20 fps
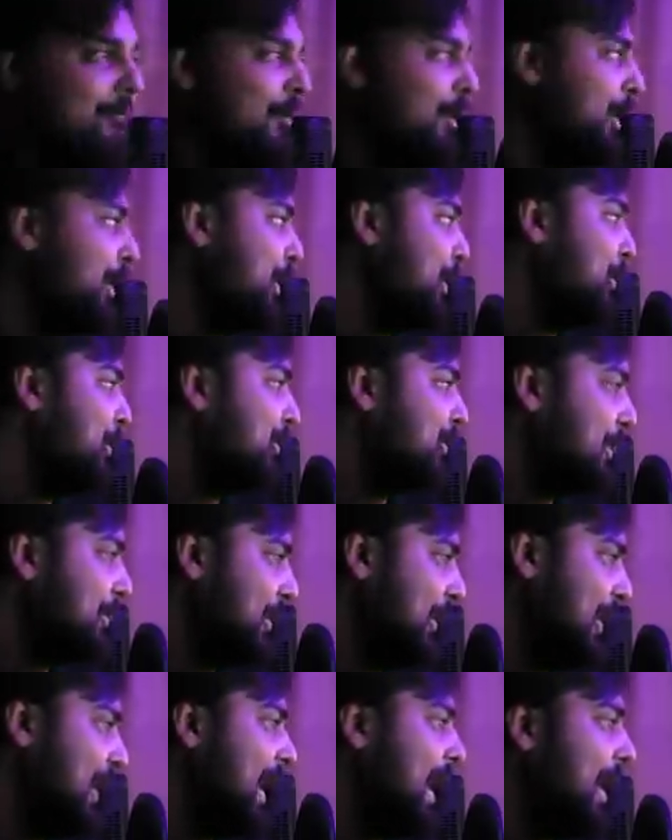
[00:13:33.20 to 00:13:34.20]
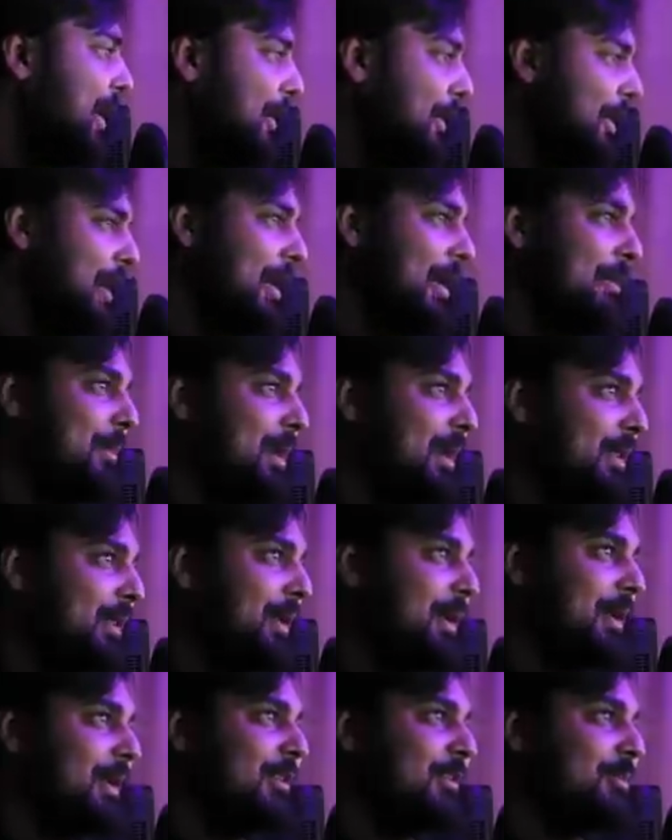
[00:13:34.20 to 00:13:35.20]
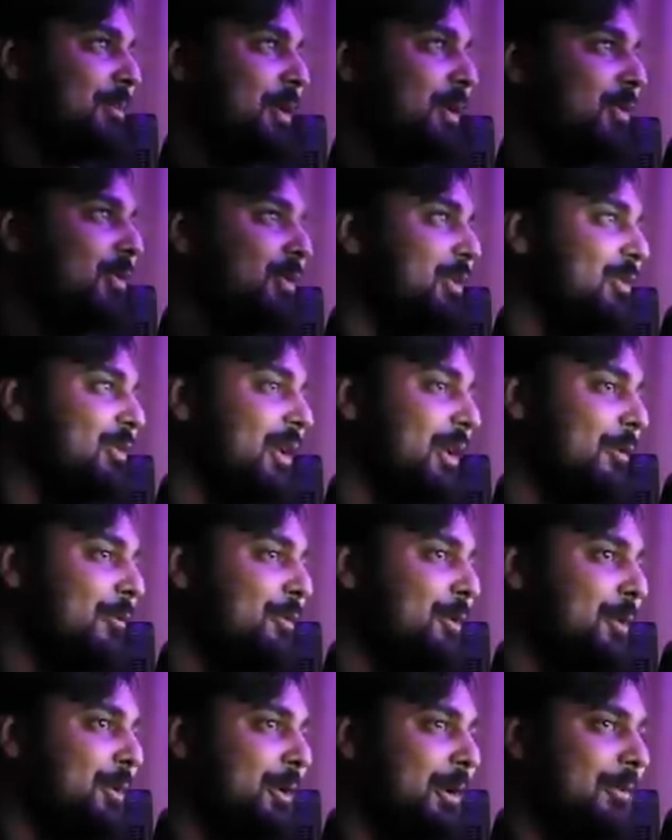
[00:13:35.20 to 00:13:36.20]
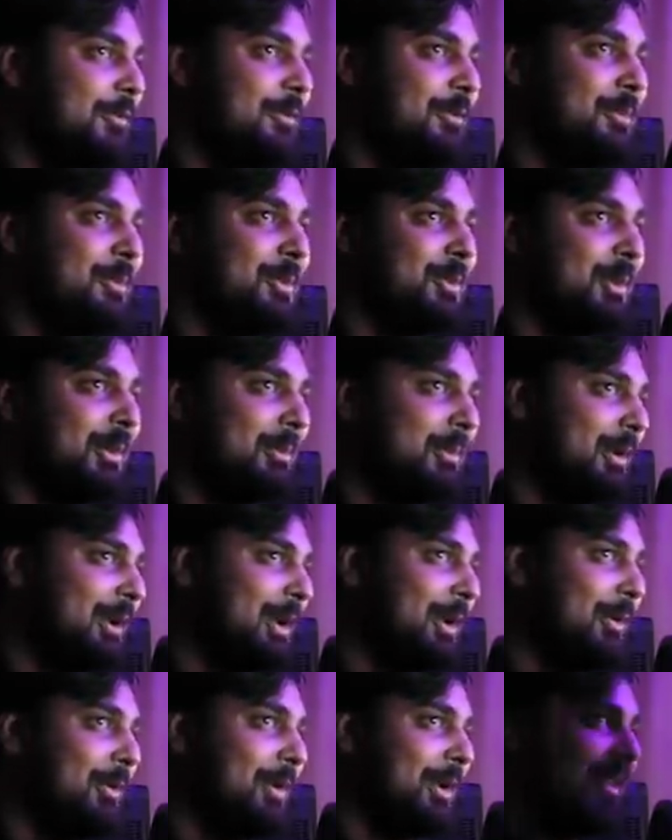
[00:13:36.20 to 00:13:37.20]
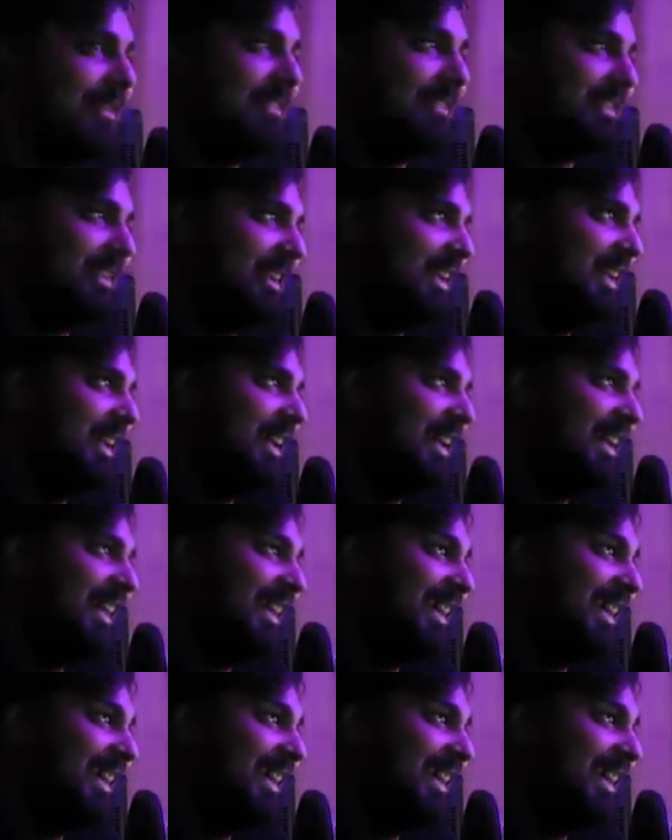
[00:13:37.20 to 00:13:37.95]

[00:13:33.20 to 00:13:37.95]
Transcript: I feel like I looked up a guide on how to make like explosives. I don't feel comfortable, dude. I'm gonna get arrested.